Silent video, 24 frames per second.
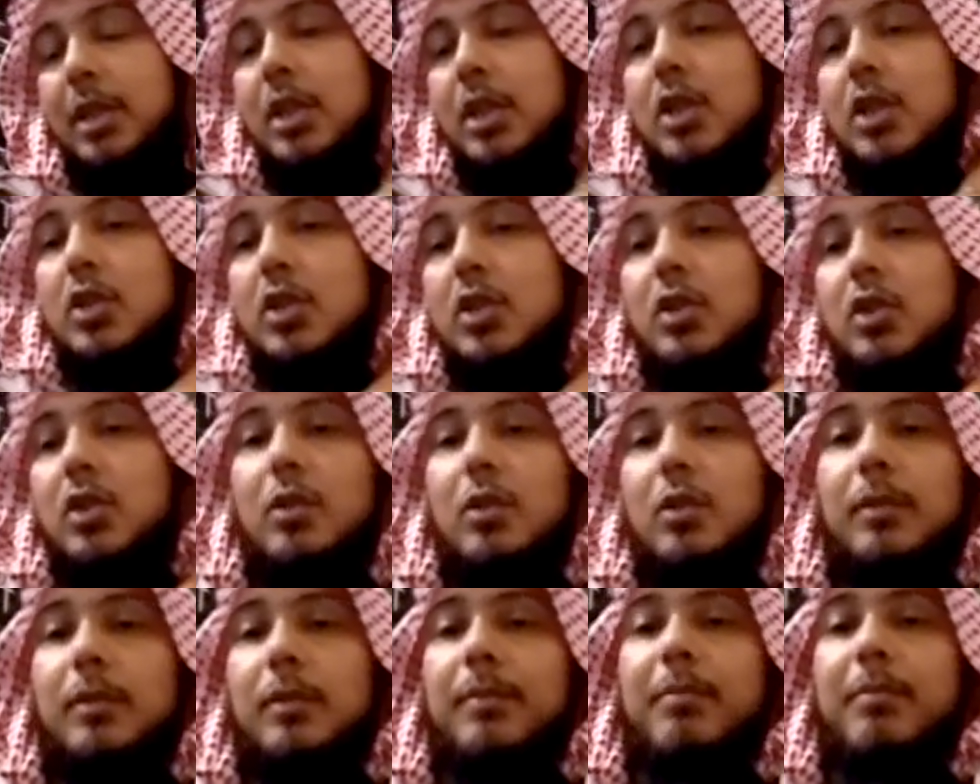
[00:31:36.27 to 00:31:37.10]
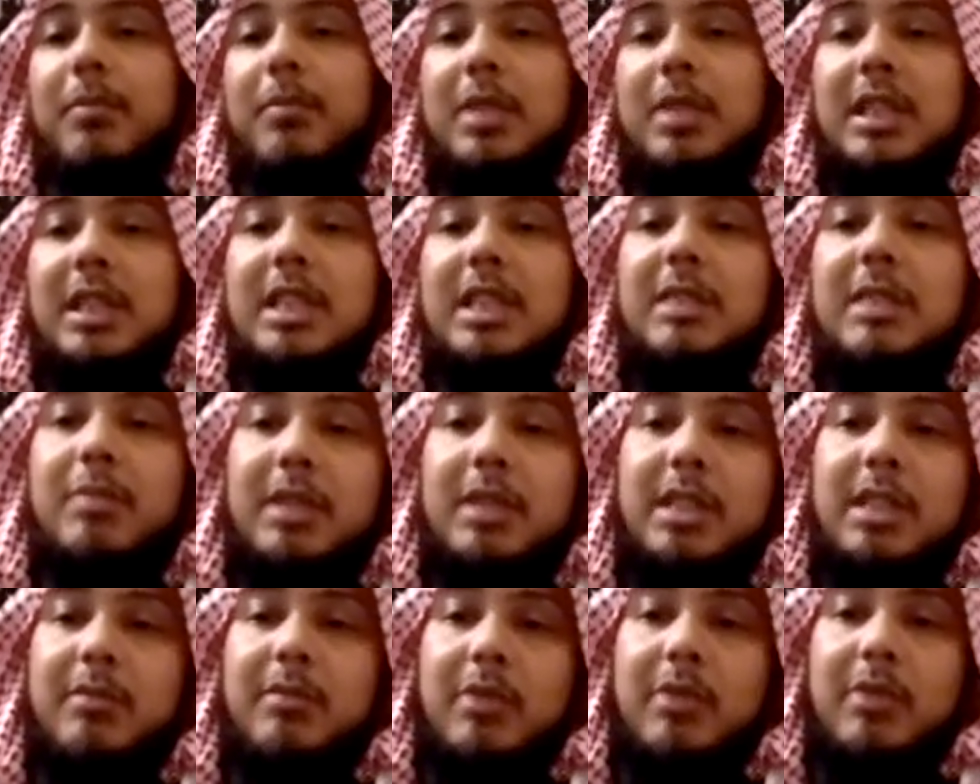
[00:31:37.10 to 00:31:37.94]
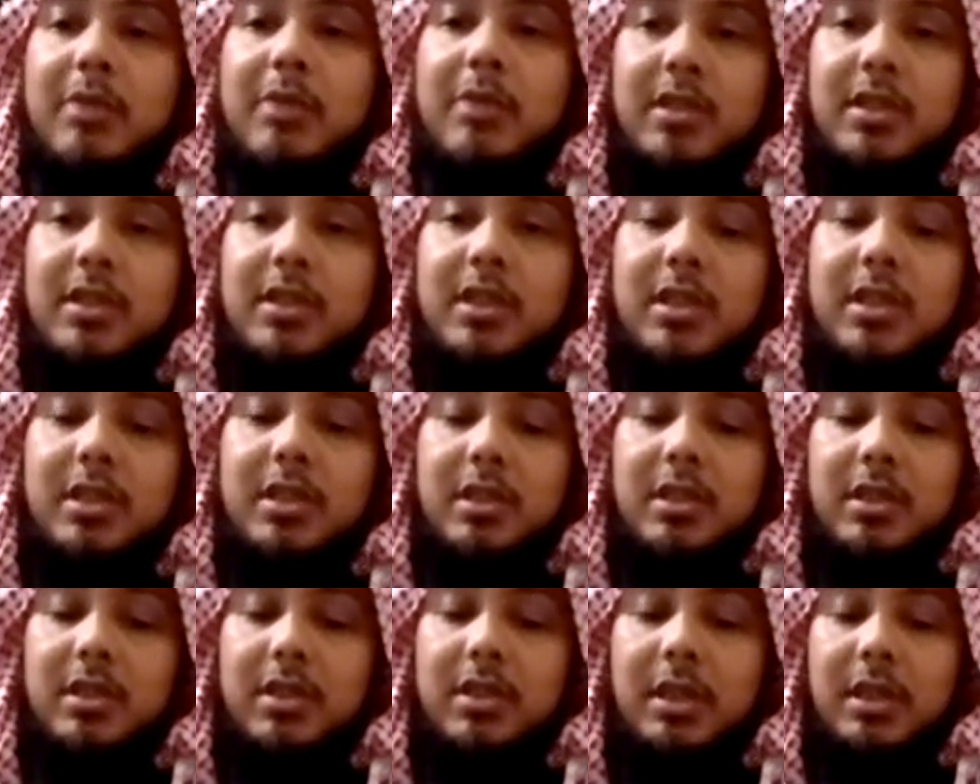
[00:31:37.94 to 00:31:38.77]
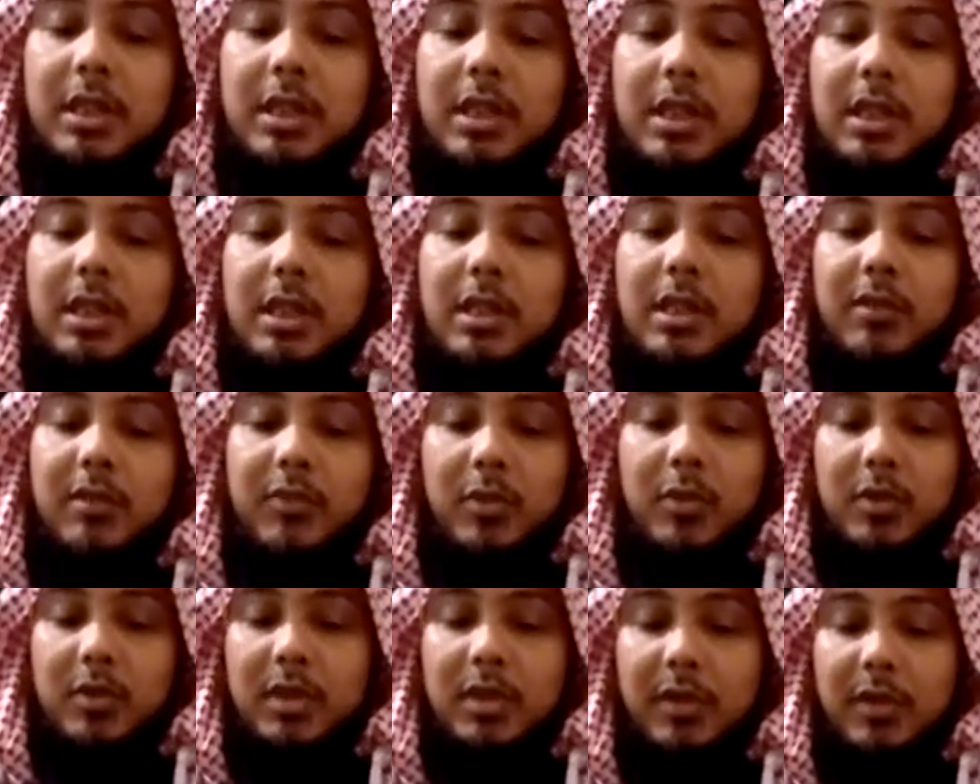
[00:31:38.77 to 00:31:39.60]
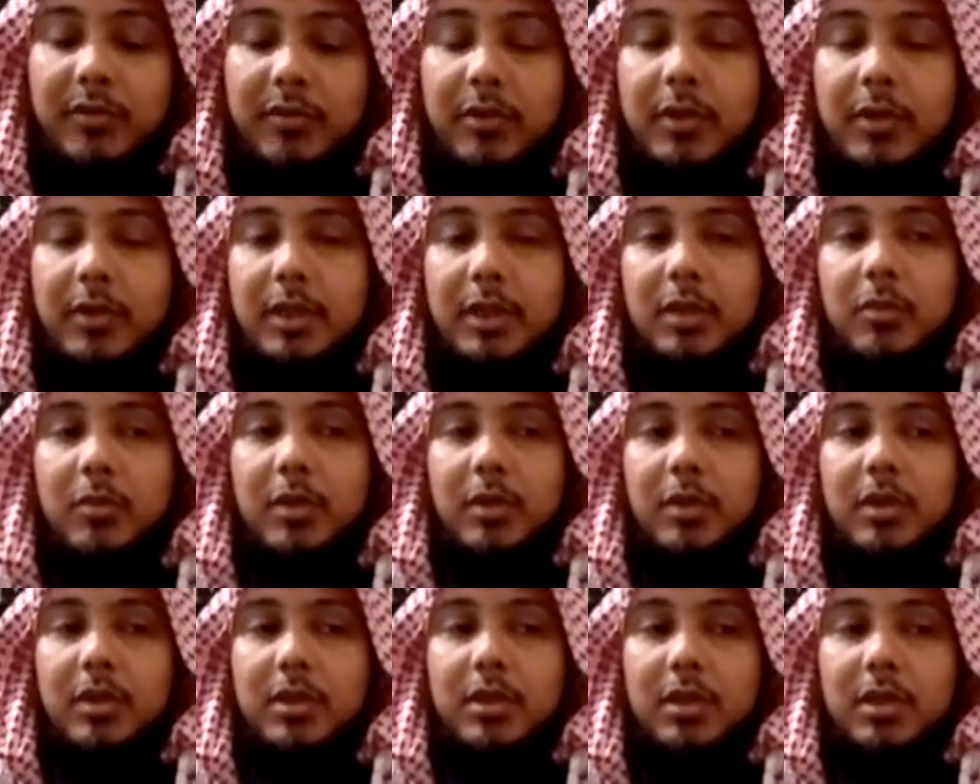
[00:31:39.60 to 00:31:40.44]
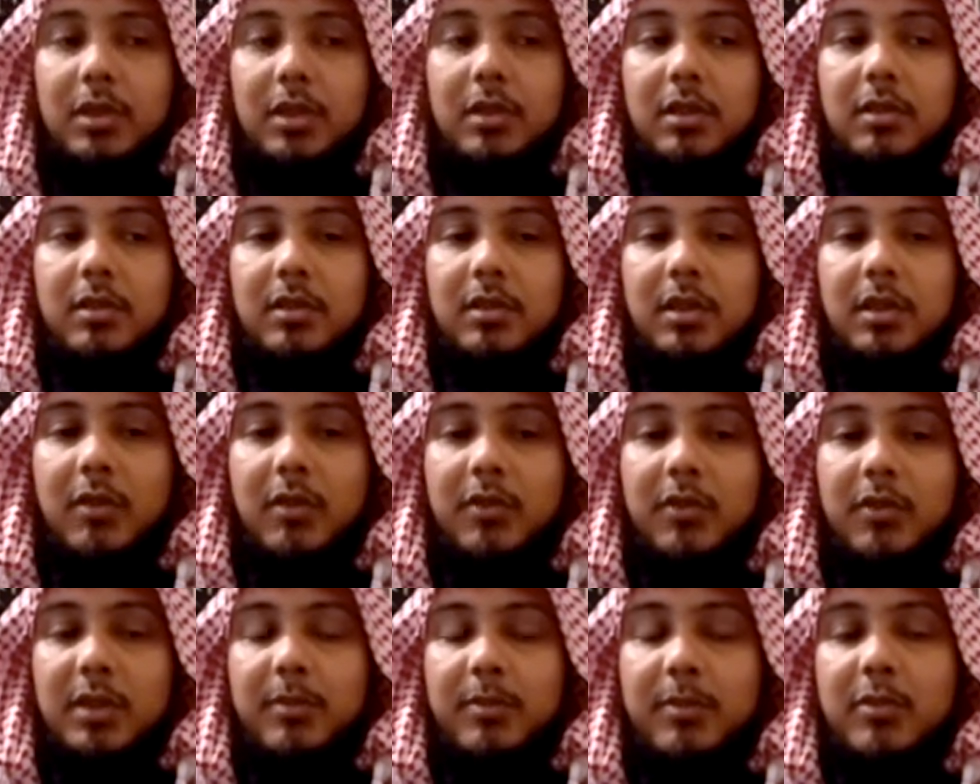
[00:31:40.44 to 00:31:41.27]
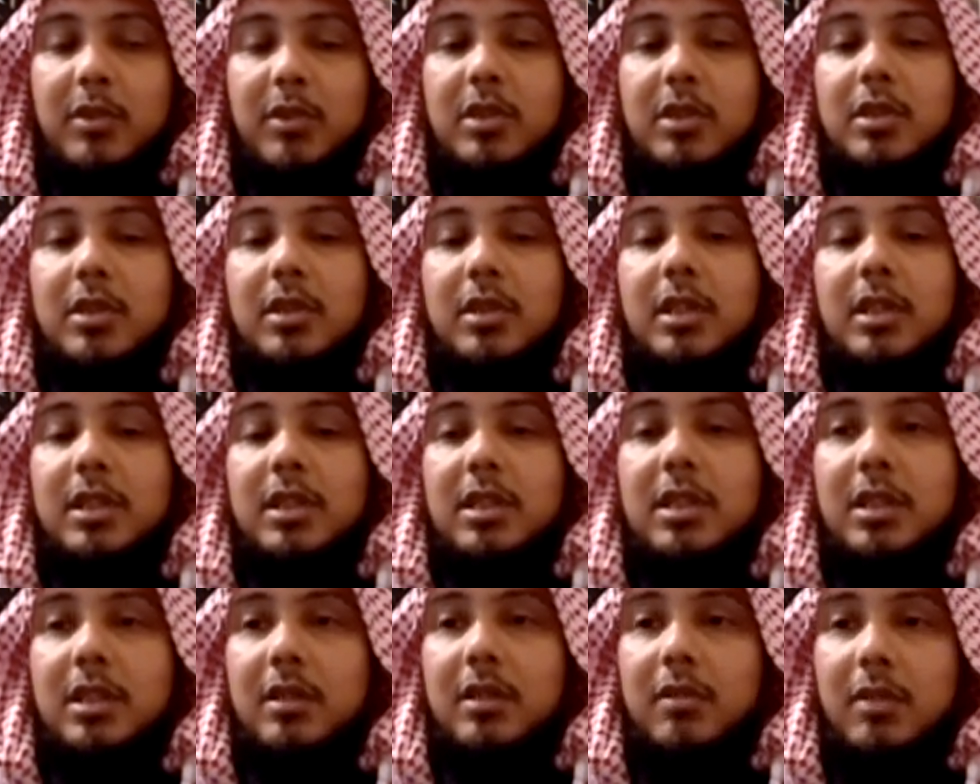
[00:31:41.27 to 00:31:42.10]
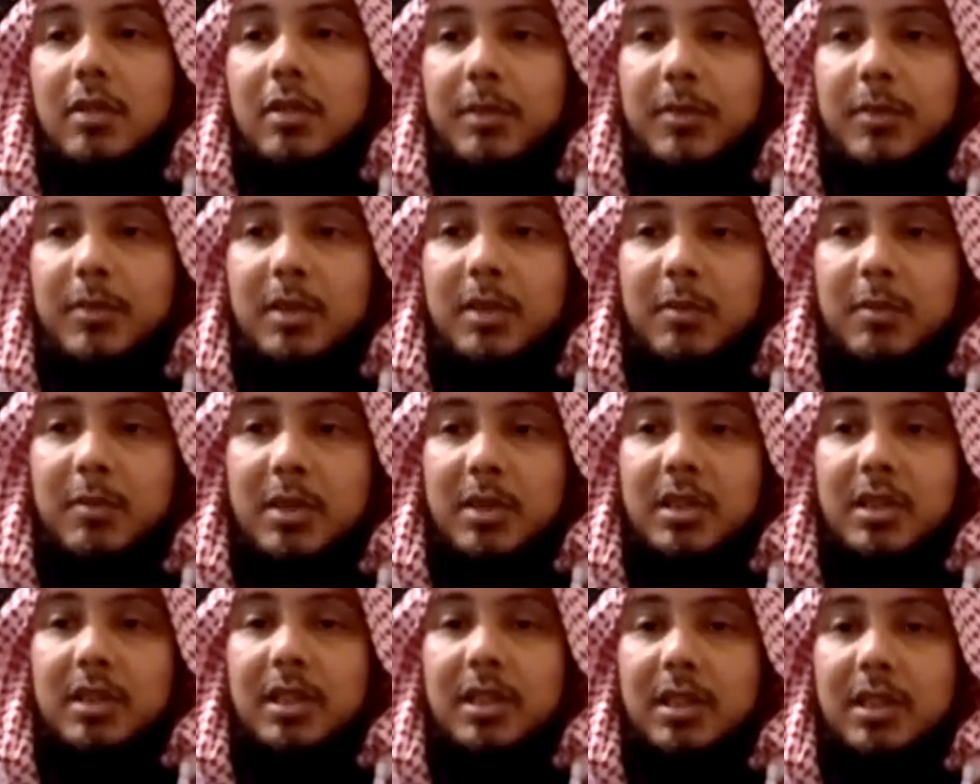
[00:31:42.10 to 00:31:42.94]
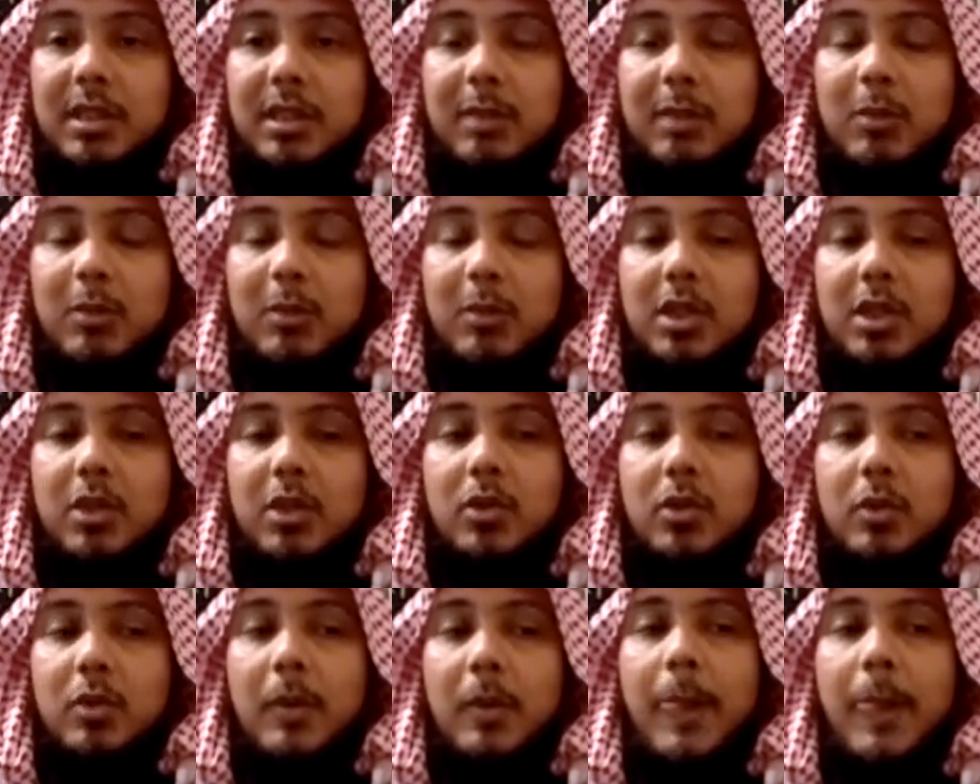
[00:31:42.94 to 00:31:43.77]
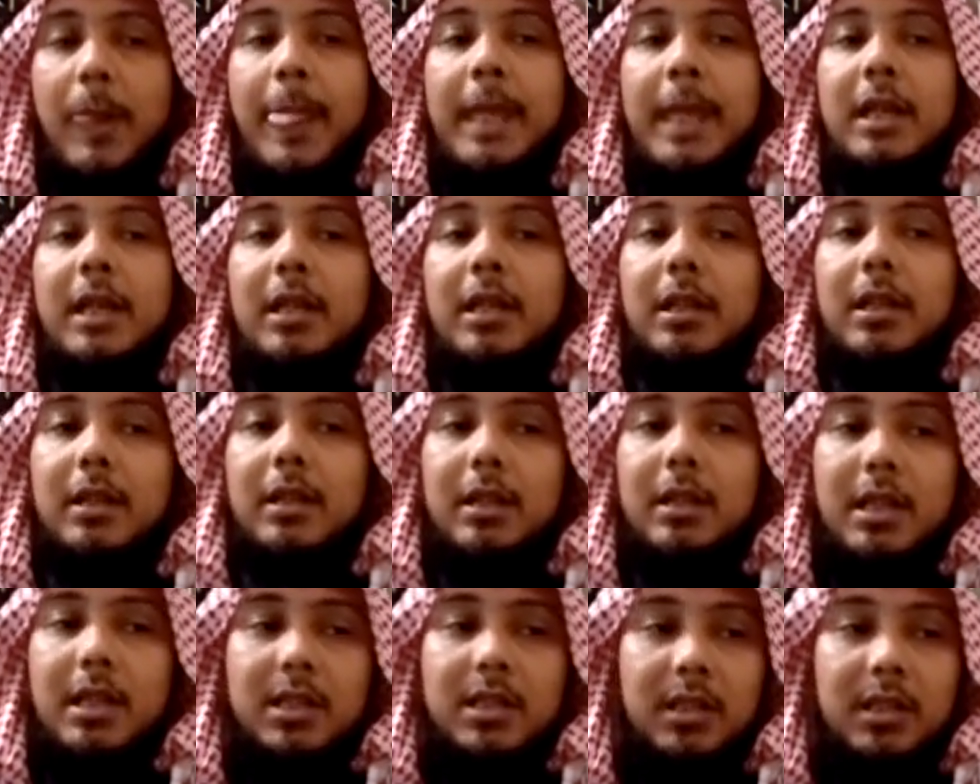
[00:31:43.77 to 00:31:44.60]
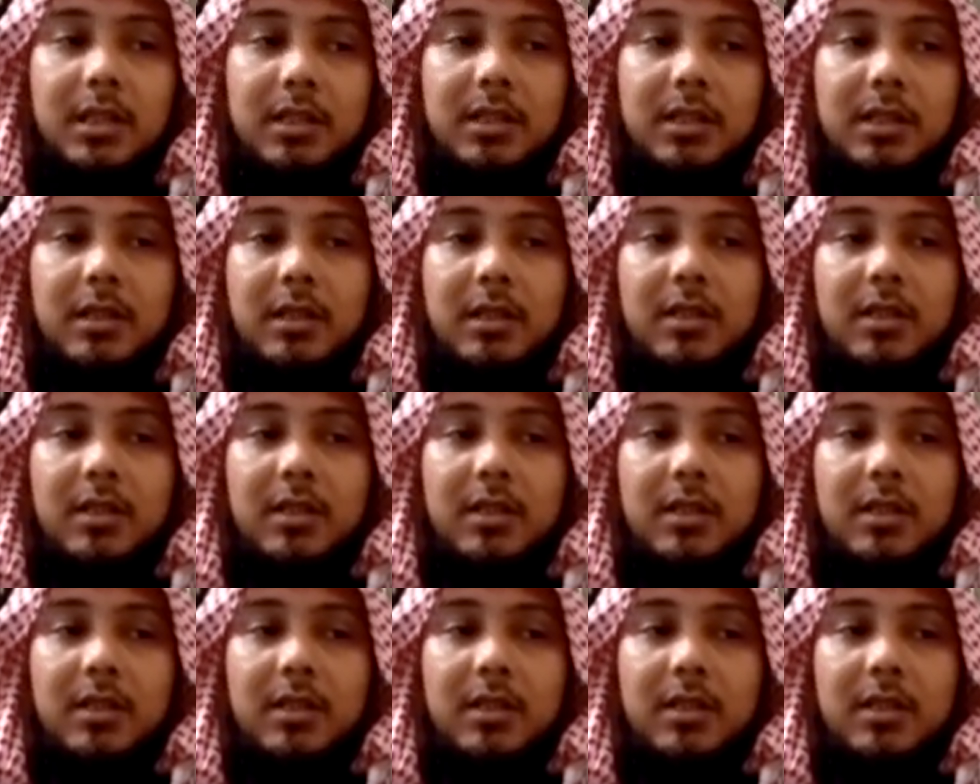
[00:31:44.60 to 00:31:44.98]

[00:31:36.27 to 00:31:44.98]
So please, brothers and sisters, if you're suffering with sihr of separation and sihr al-Rabt, especially the intimacy issue, yes, it's